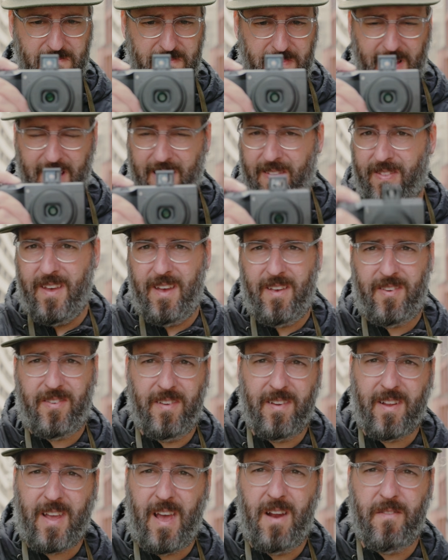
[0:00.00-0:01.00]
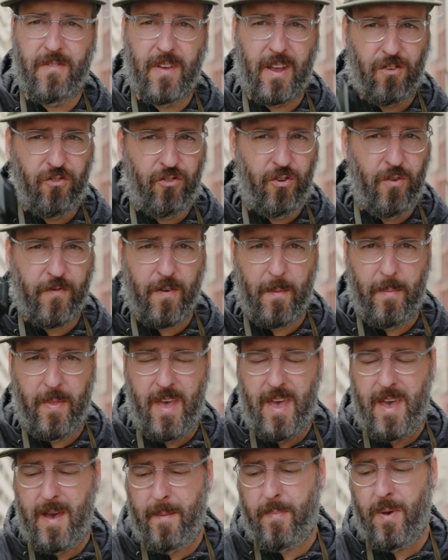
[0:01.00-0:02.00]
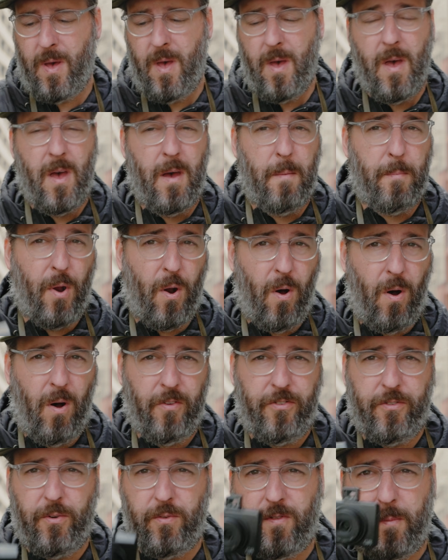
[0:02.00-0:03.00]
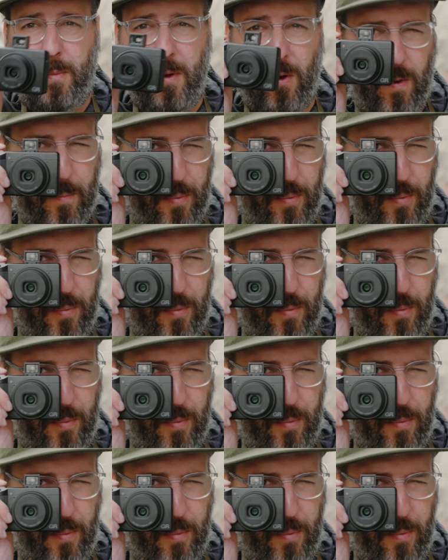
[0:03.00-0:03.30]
like this and kind of like shoot from the hip, but also to be able